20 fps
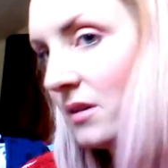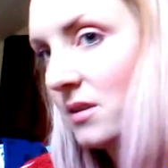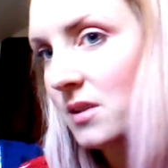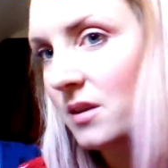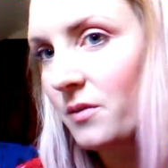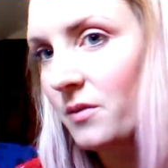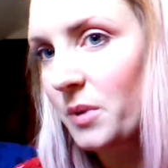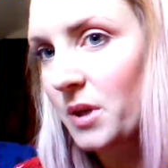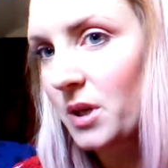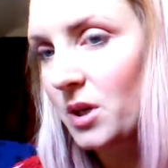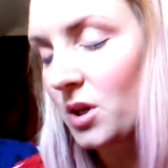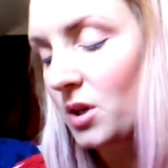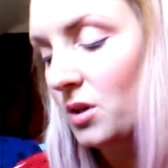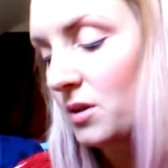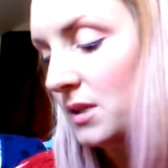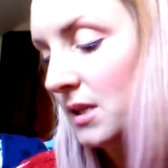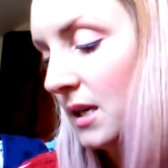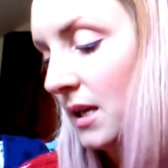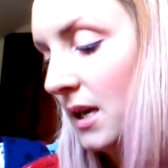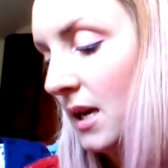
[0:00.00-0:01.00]
else I've been
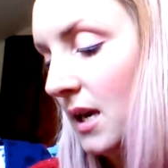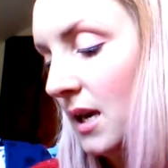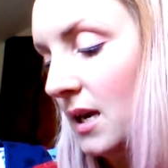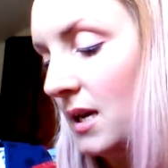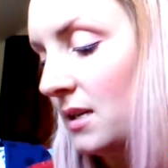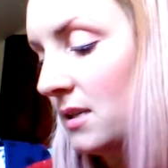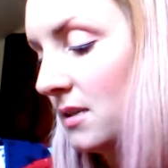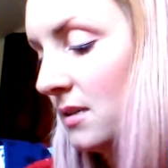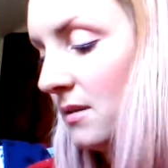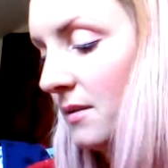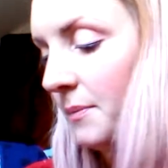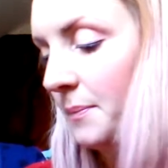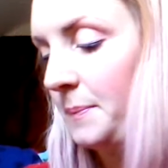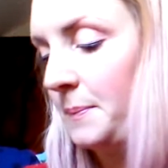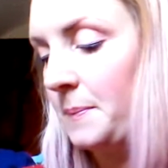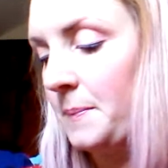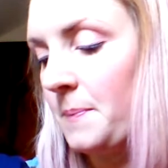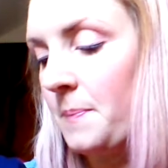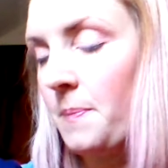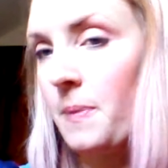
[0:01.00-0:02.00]
using is
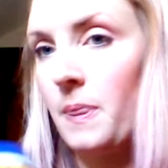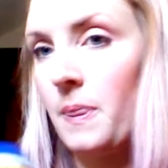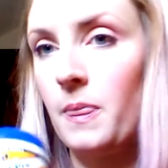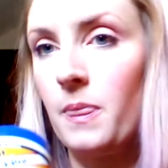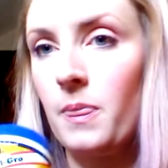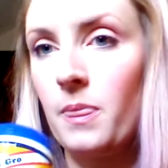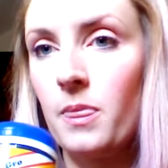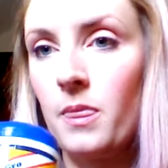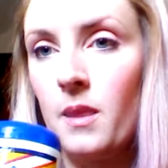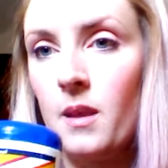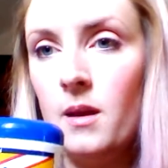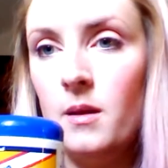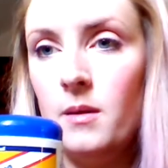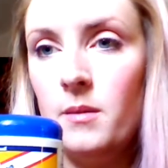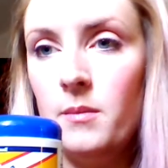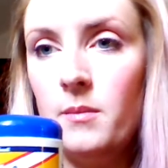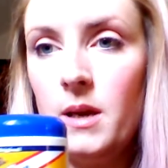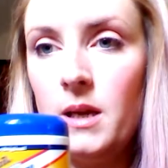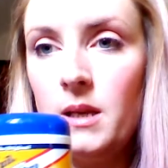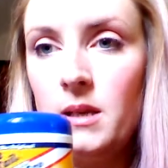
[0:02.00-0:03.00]

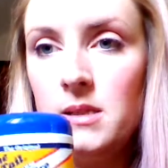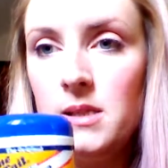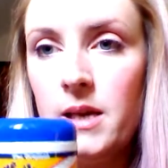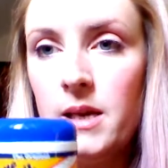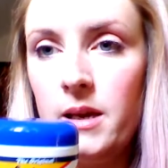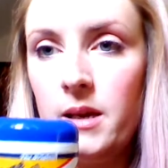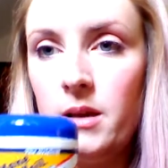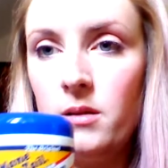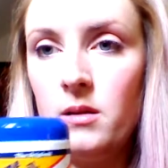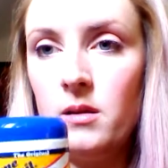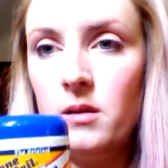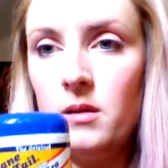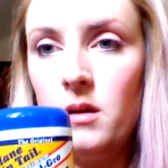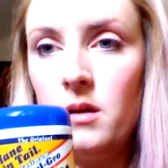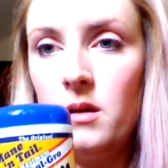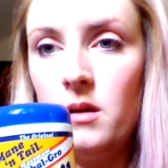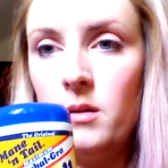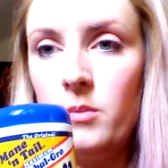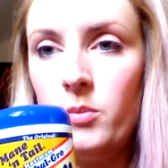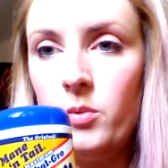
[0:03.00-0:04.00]
Mane and Tail
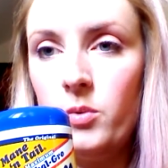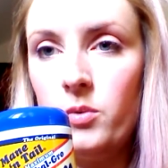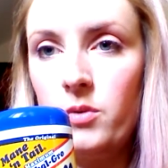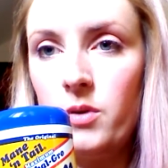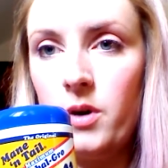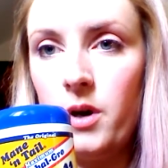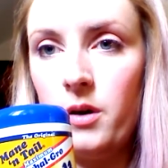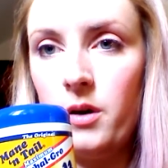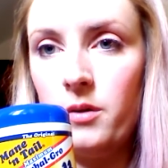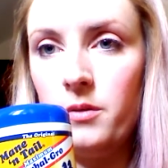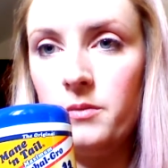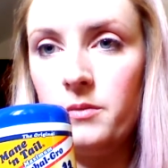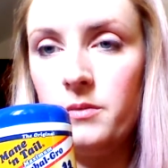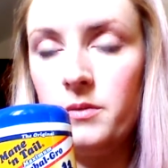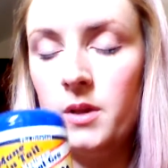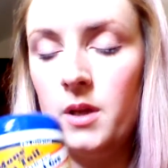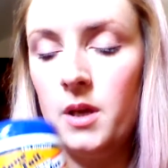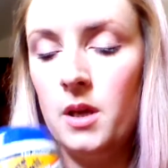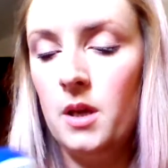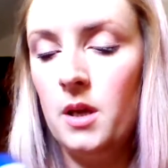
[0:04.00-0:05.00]
Herbal Grow.
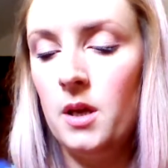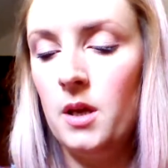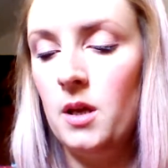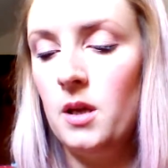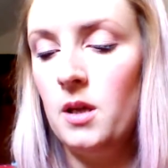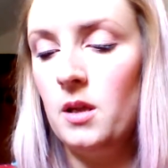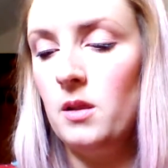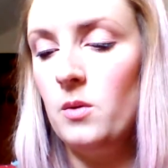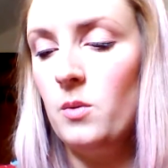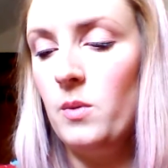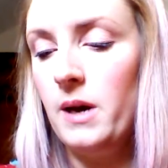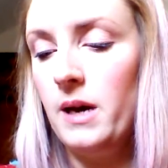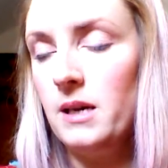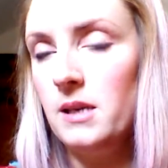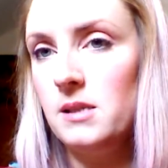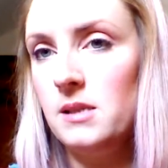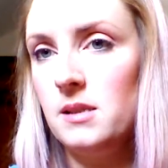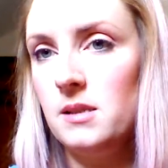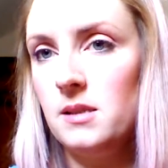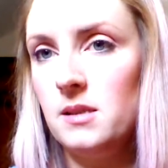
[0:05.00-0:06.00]

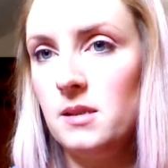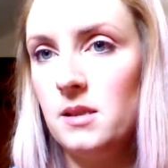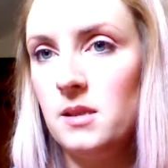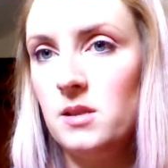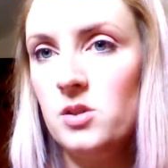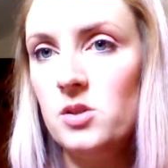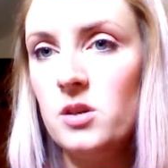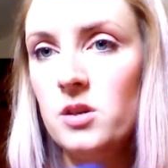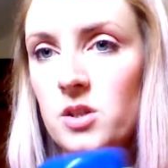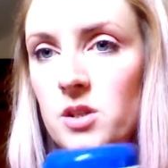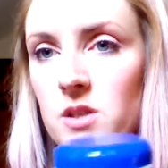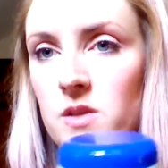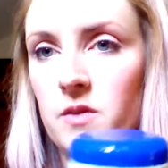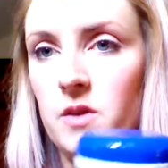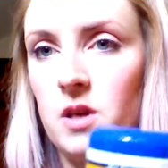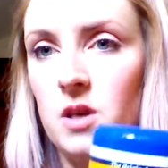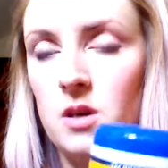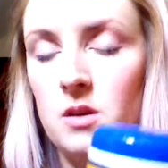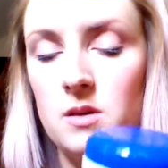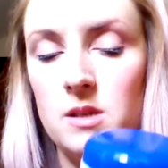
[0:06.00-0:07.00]
The instructions for
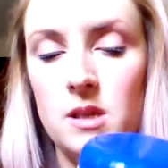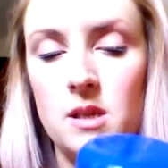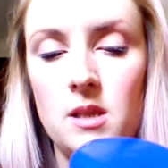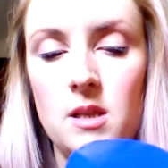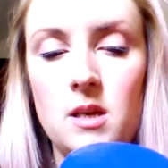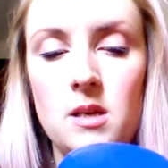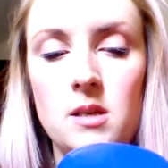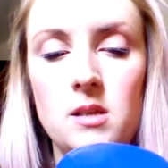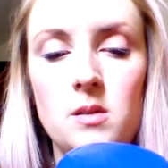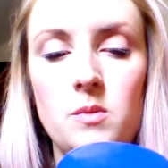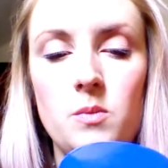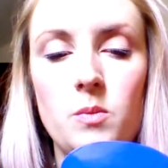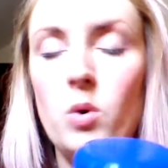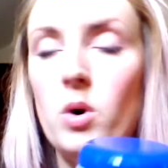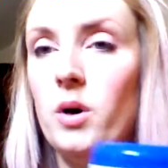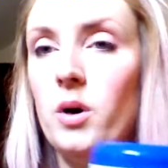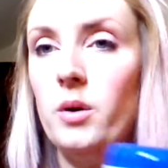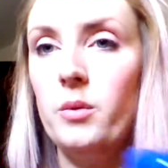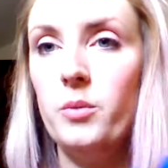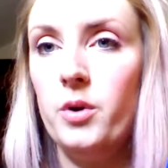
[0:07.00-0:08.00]
using this
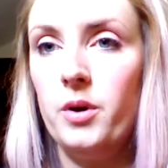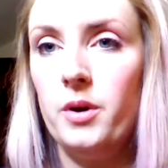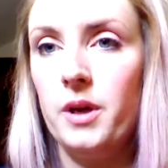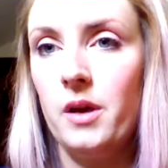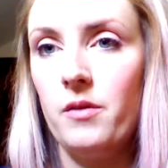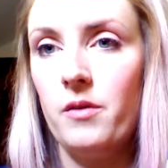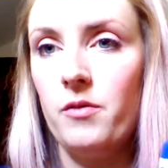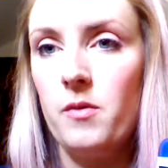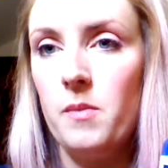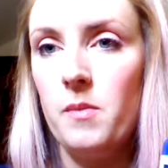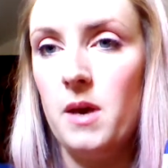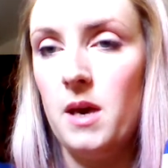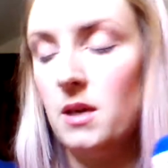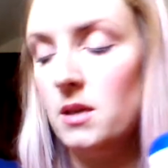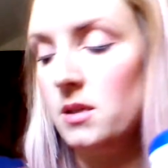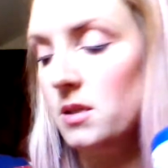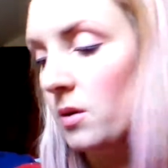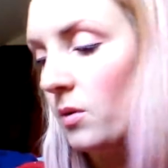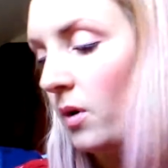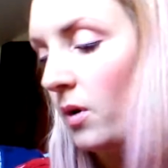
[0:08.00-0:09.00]
weren't working for
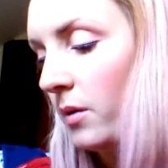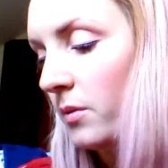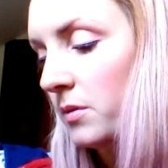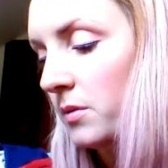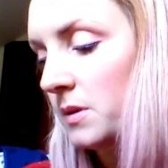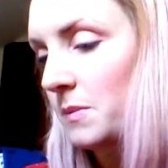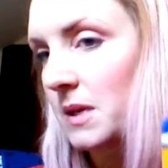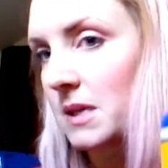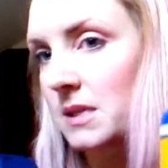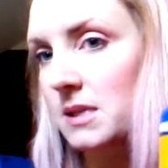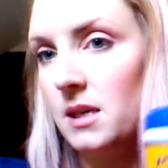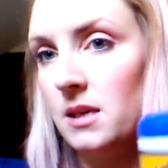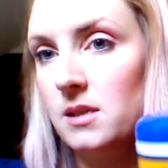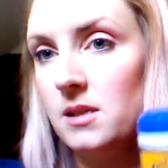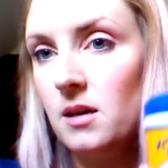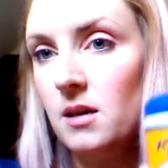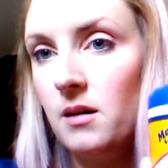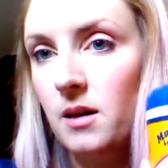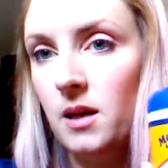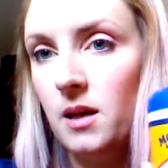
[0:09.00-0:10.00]
me, so I was mixing a
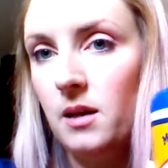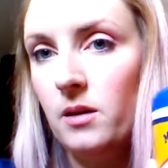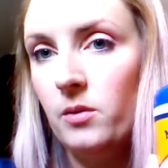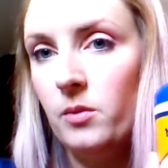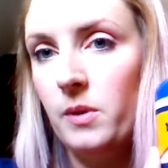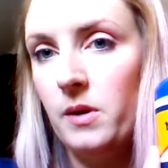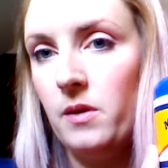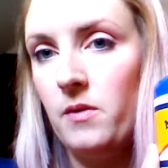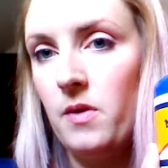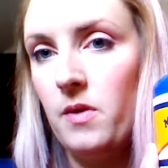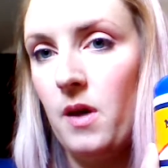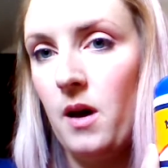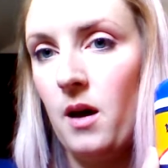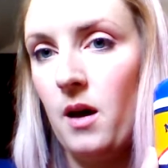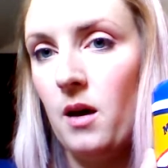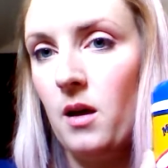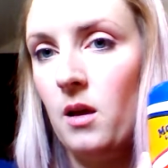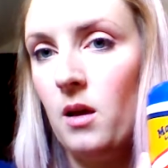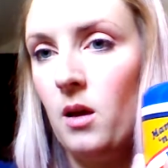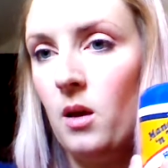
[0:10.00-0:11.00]
tiny little bit of
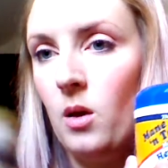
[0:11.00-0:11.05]
that